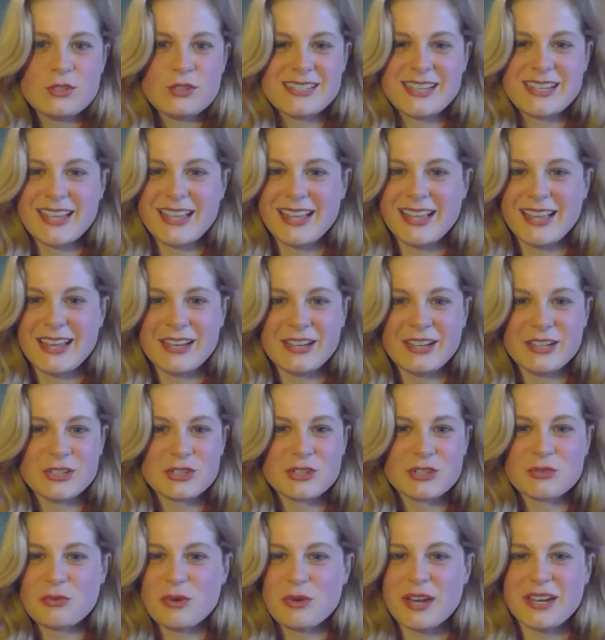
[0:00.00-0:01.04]
10,
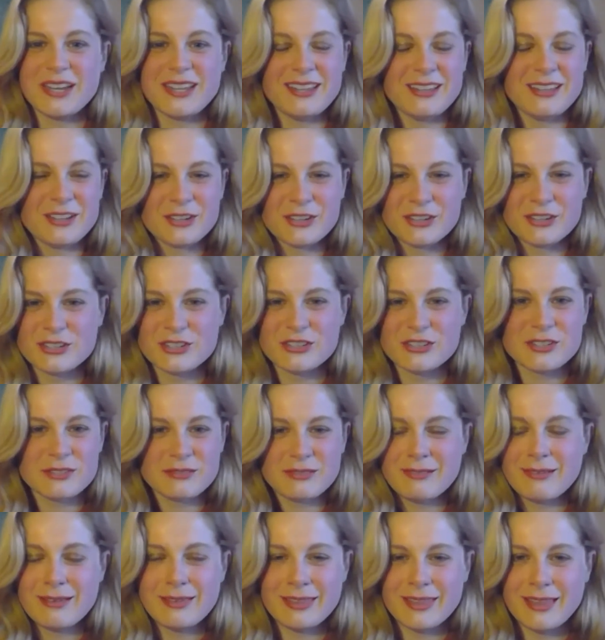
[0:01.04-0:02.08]
20 years,
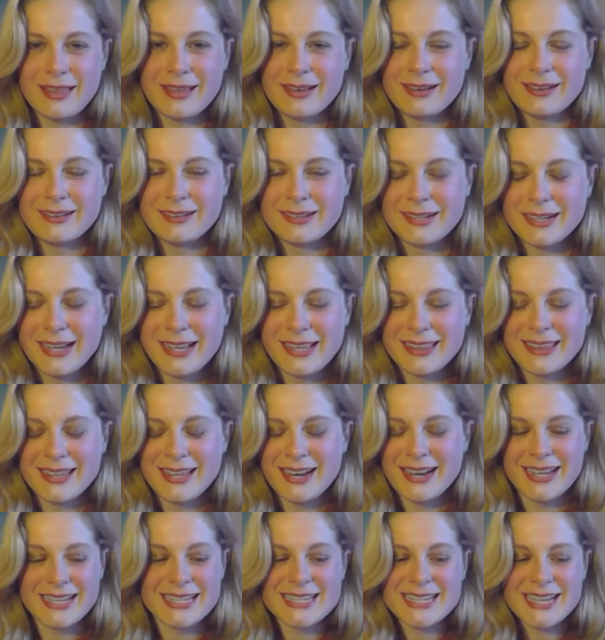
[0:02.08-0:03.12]
and then
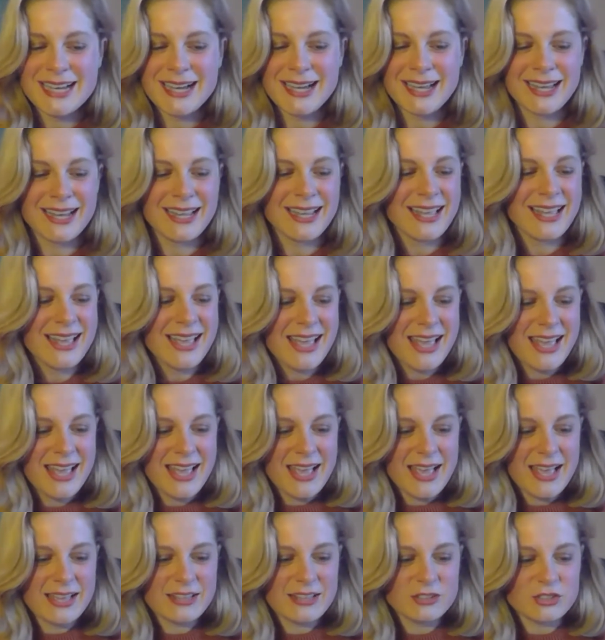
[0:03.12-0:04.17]
I die.
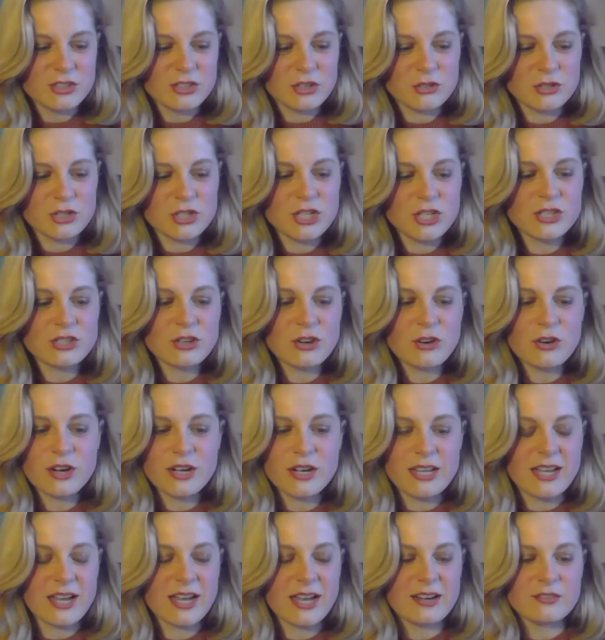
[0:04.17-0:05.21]
And so she's
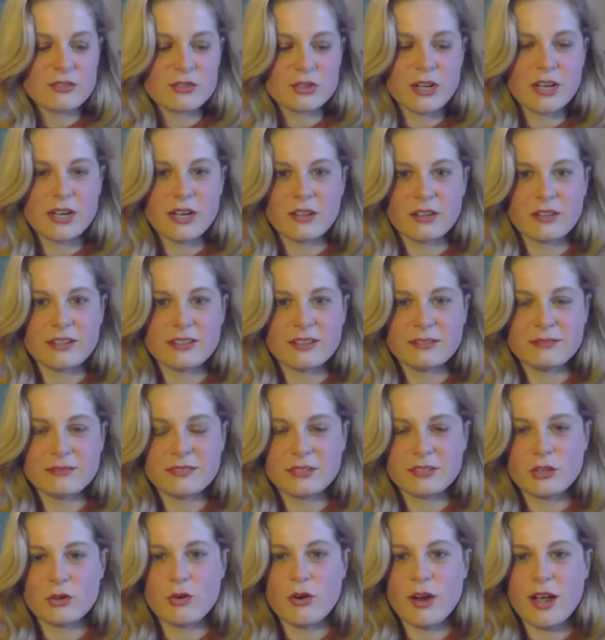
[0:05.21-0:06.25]
already kind of trying to
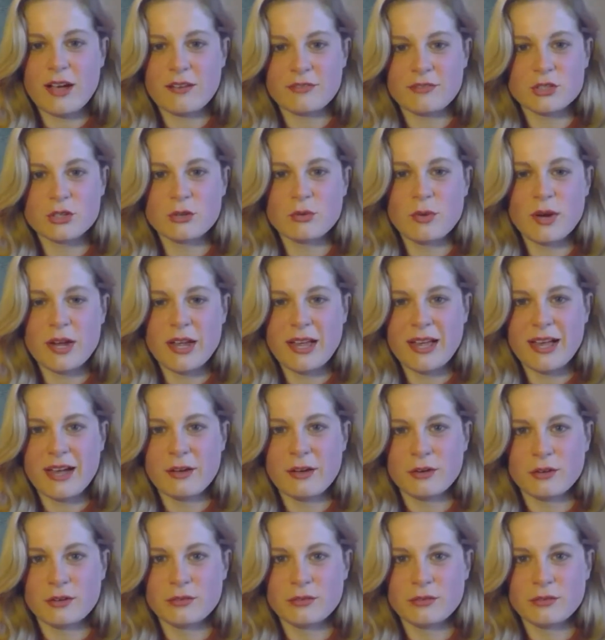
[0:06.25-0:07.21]
craft her way out